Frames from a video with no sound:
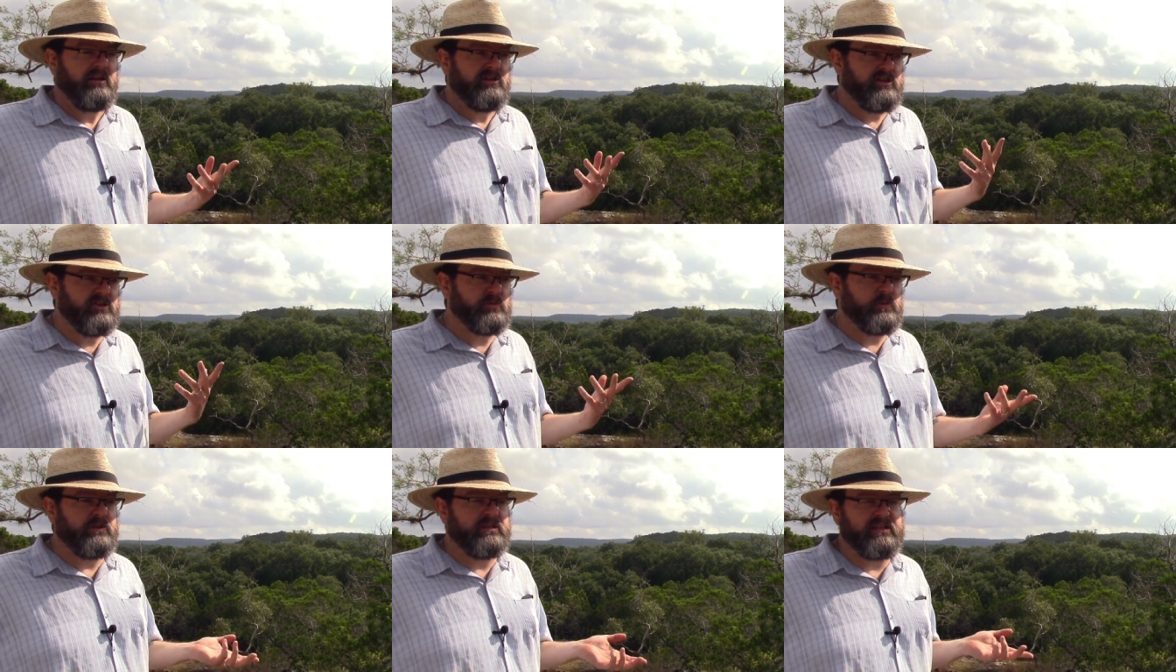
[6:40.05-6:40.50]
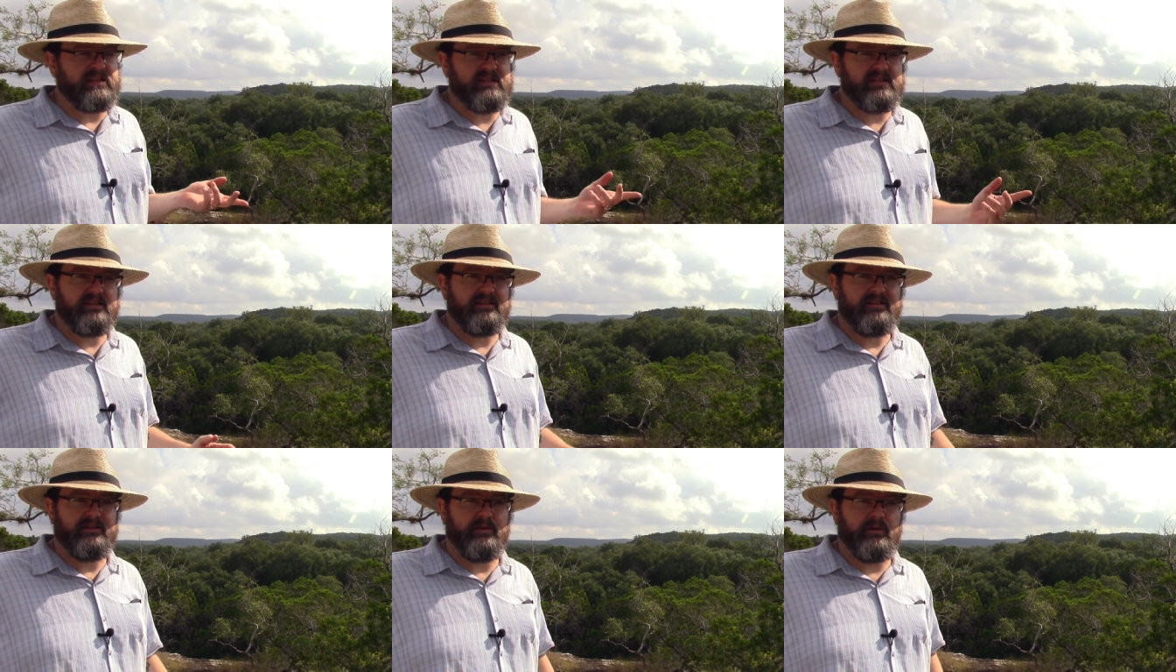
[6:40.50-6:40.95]
Just with
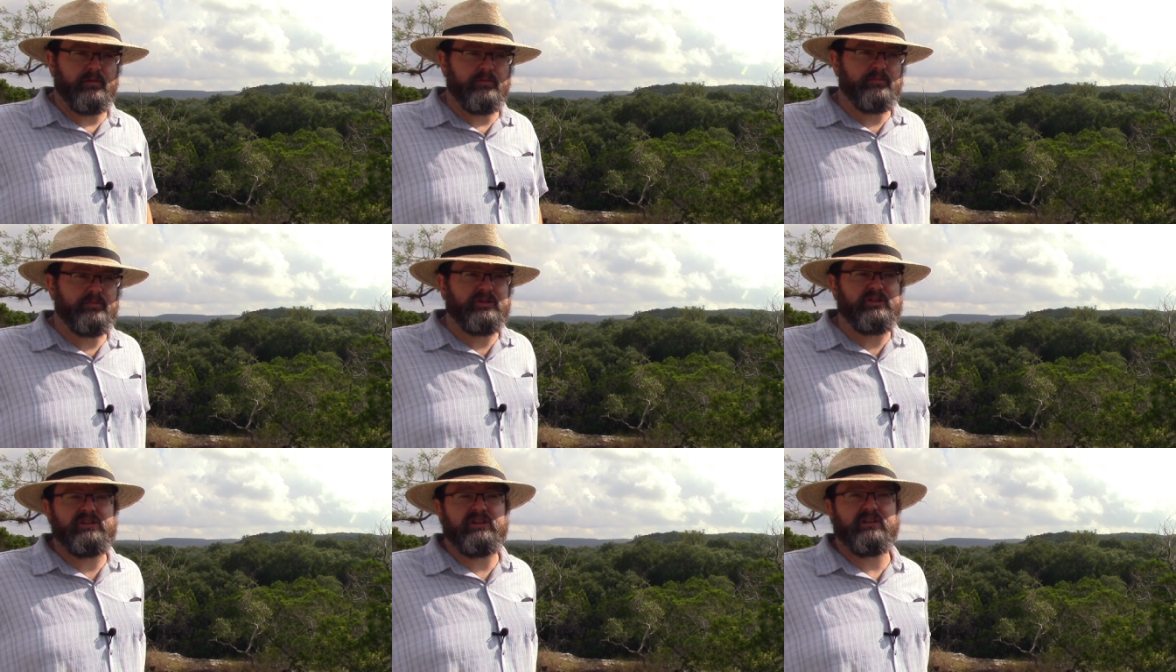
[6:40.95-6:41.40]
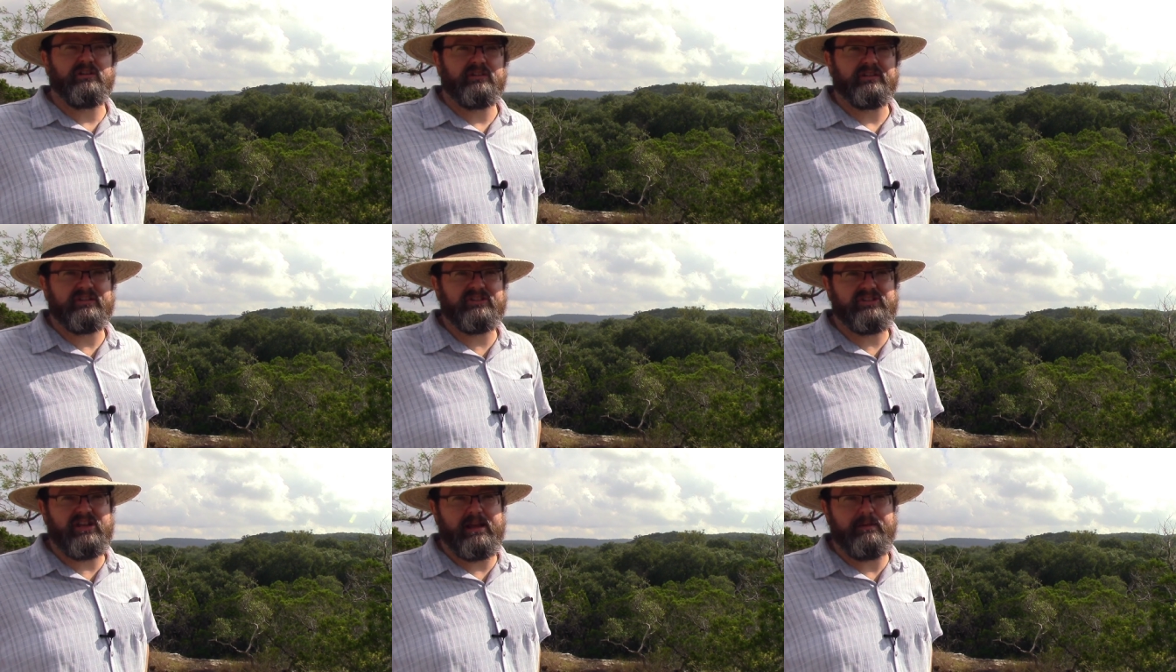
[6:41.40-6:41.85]
these uh,
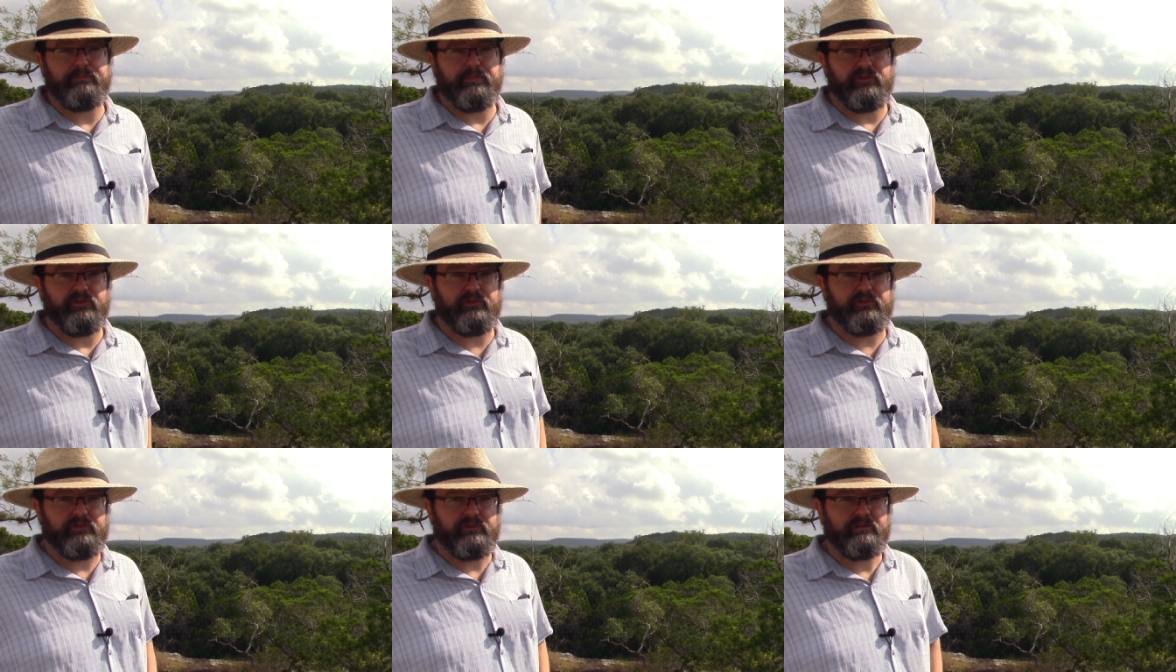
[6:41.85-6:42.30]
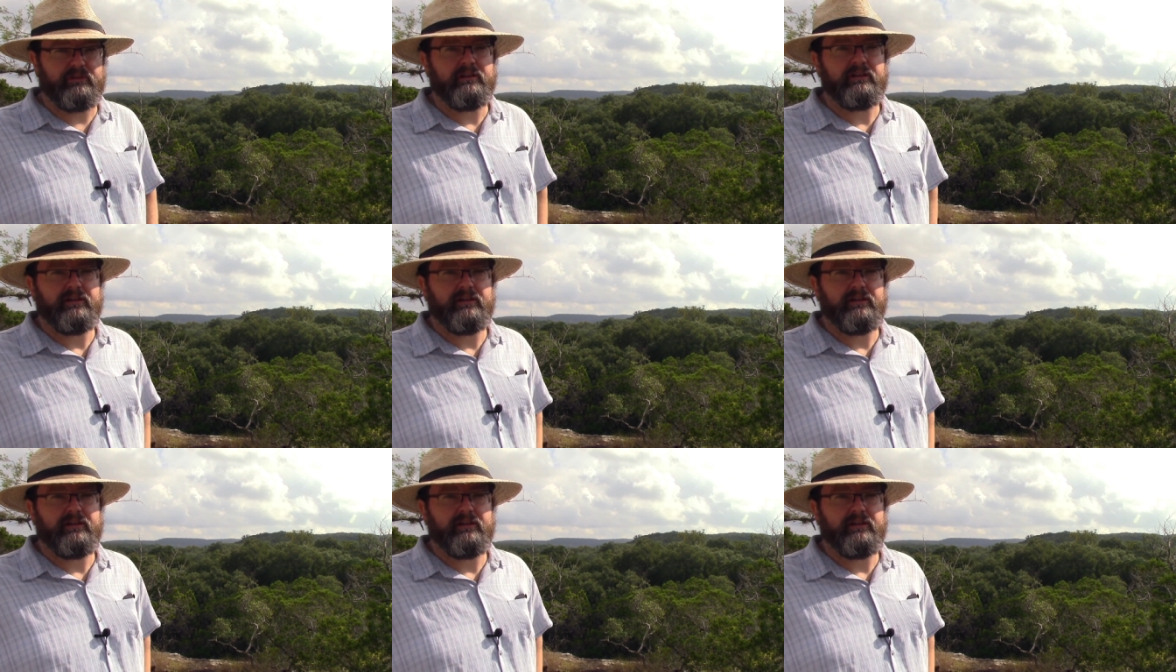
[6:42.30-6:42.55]
particular examples,